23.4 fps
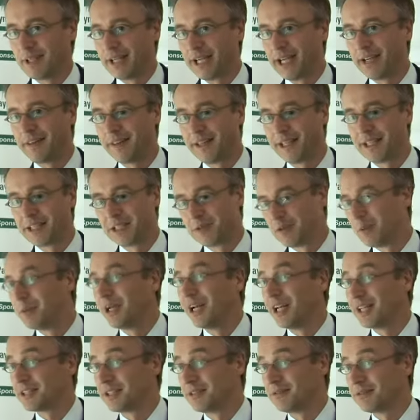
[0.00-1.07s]
I think there will be
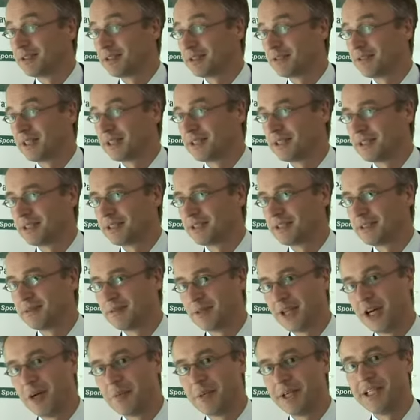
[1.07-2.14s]
less infrastructures.
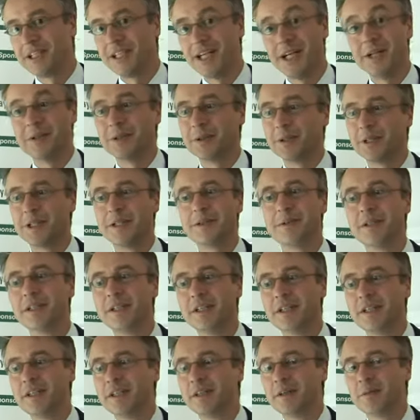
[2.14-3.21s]
How many? I don't know,
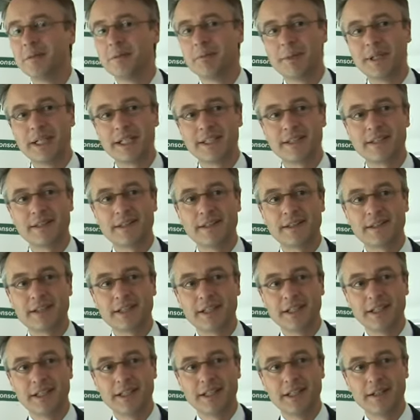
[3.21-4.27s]
but
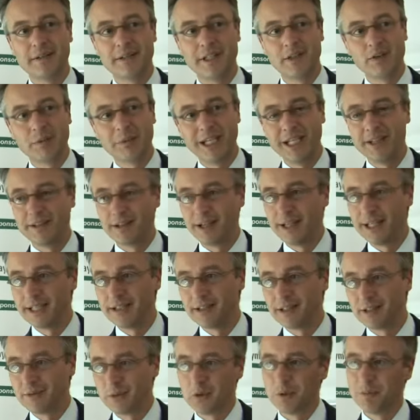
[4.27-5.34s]
they will be
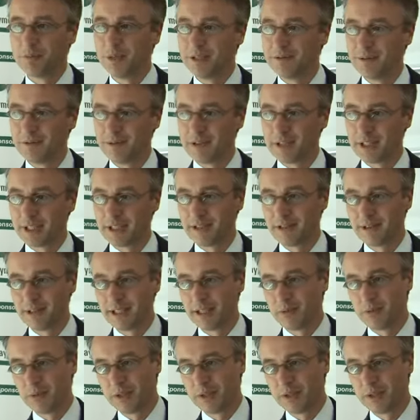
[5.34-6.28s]
interlinked. They will compete with each other. They